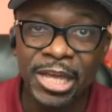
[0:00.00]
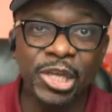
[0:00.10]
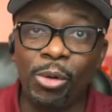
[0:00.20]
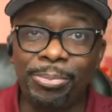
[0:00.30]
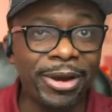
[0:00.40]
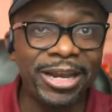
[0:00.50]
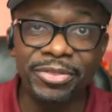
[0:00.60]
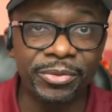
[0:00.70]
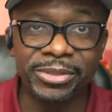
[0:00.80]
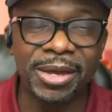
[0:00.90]
Your
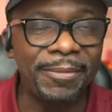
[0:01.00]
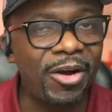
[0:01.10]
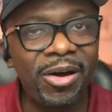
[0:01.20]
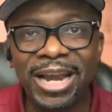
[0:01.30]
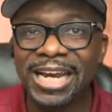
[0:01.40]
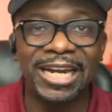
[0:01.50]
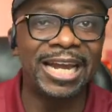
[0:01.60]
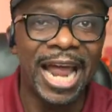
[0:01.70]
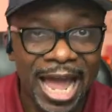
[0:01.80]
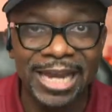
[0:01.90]
breakthrough is coming. All that
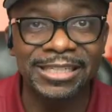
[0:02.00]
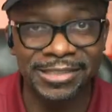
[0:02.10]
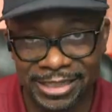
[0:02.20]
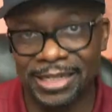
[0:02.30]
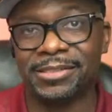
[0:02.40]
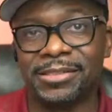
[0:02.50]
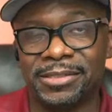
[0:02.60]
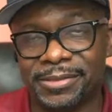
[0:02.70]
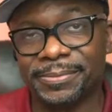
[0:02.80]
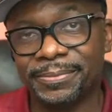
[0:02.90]

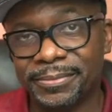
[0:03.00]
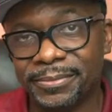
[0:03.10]
nonsense,